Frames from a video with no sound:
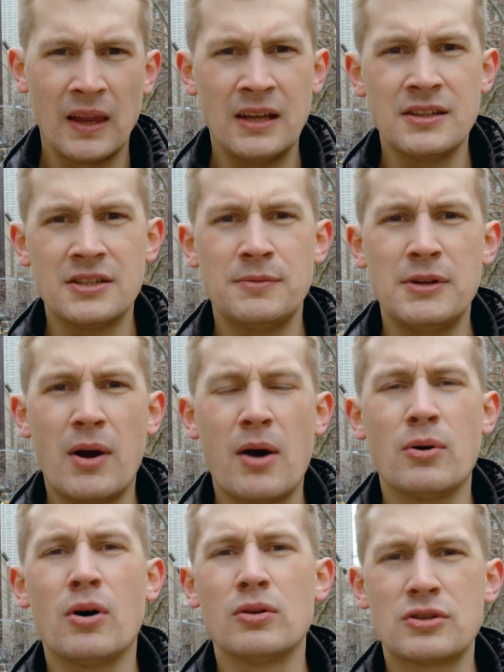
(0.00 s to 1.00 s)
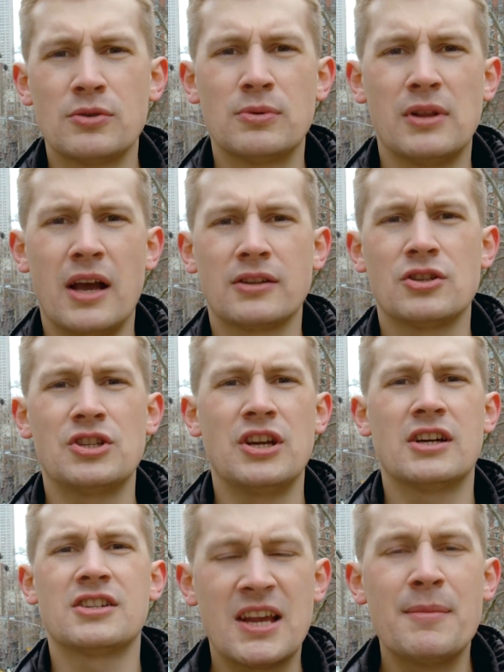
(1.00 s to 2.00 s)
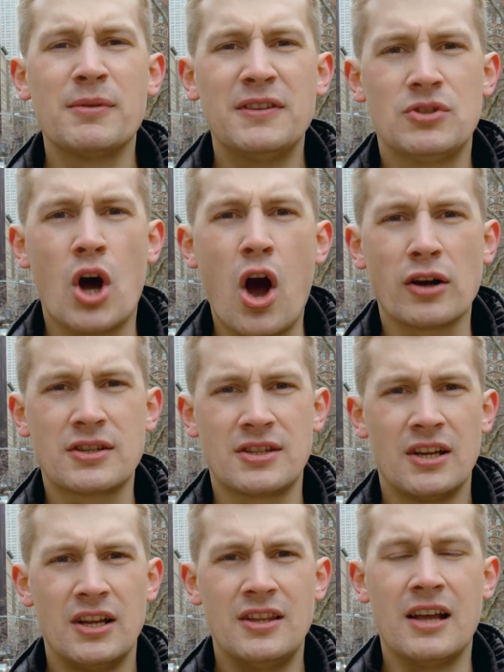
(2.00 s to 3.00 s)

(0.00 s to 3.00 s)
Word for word: In this video, I also would like to share some of the talks